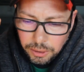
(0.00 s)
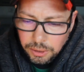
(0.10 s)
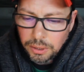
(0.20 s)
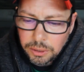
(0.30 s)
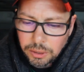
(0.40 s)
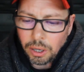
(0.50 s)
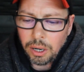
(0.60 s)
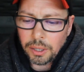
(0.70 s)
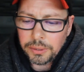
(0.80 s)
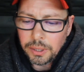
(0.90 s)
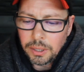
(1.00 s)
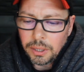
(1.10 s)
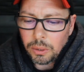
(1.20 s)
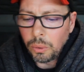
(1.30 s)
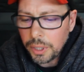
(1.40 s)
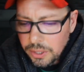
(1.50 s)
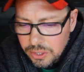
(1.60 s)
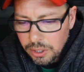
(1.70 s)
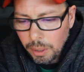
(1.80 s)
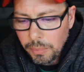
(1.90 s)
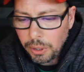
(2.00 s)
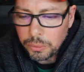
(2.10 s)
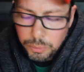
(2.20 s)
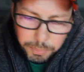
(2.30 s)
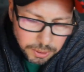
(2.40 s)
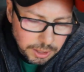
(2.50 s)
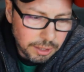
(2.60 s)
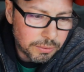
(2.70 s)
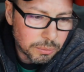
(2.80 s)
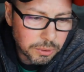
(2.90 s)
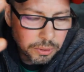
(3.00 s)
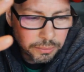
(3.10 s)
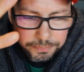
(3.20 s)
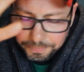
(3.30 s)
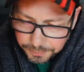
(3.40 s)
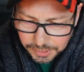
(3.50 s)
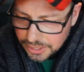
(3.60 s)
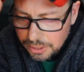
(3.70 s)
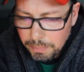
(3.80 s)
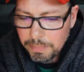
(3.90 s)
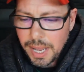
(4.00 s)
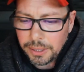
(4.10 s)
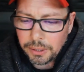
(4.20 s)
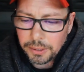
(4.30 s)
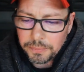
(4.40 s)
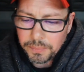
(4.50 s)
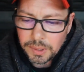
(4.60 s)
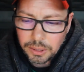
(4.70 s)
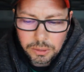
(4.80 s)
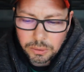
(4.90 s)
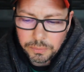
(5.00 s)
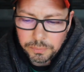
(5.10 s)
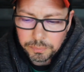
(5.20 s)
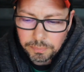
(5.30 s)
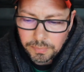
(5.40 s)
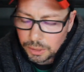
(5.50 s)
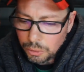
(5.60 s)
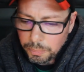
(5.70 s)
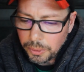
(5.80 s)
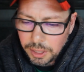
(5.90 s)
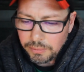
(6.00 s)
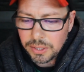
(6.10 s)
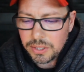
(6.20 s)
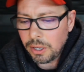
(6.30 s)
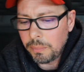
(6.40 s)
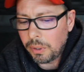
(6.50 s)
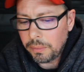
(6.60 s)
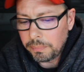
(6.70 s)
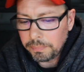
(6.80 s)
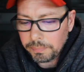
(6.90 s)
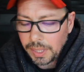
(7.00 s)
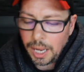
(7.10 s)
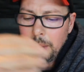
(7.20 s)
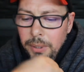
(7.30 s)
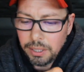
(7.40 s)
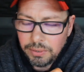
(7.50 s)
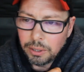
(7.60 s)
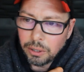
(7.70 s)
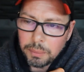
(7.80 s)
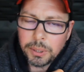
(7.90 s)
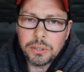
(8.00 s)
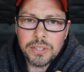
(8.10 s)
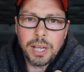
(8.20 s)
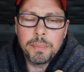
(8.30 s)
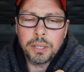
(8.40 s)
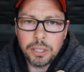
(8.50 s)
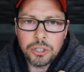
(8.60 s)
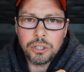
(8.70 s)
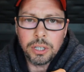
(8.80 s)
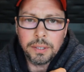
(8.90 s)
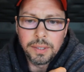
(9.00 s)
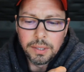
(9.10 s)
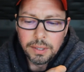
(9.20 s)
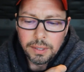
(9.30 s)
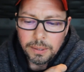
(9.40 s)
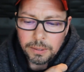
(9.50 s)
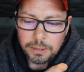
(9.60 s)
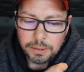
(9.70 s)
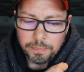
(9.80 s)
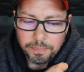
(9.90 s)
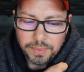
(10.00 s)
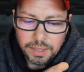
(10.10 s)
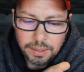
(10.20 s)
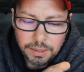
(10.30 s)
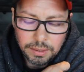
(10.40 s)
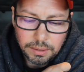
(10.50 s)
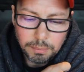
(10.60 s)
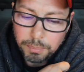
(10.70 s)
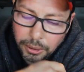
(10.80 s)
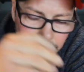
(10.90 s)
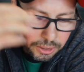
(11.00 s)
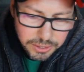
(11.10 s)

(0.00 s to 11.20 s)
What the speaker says: good God or in someone who believe you, you know, doesn't matter, you know, you believe in someone. I believe in God because I'm a Christian, you know, but